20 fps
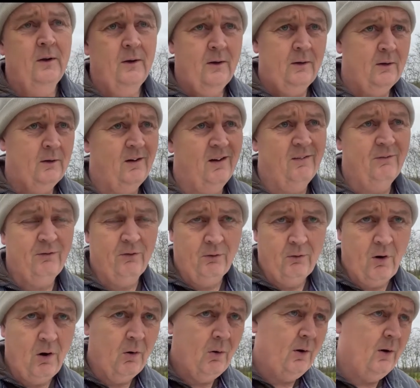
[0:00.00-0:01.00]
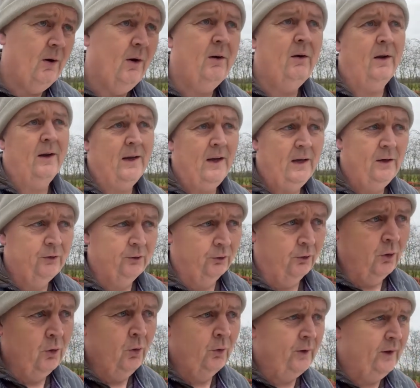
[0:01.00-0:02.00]
like Varroa, like Asian
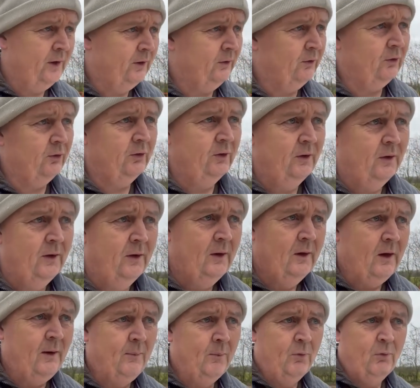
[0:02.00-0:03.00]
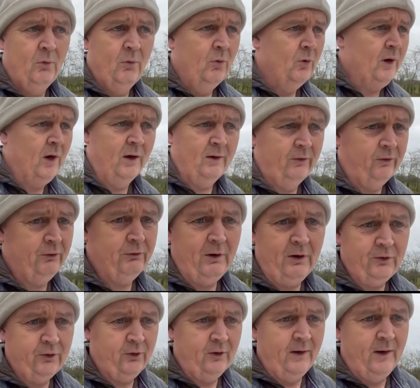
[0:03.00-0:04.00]
Hornets, and we're all kind of
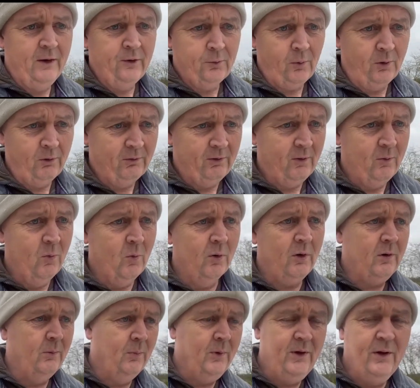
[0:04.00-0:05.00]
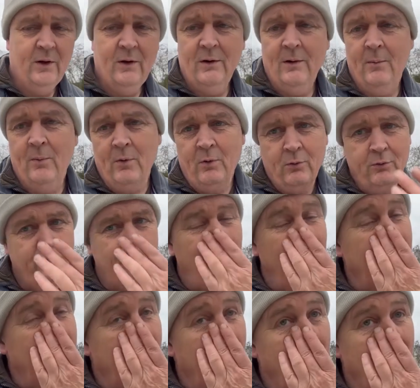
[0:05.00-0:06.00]
scratching our heads wondering what can we do, and we're all
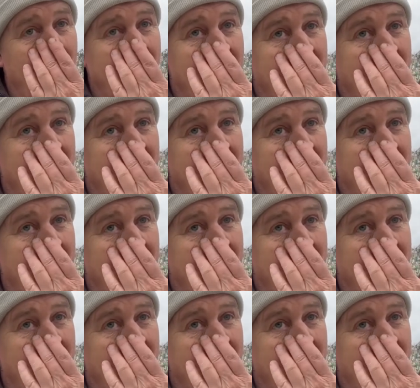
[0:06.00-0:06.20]
trying harder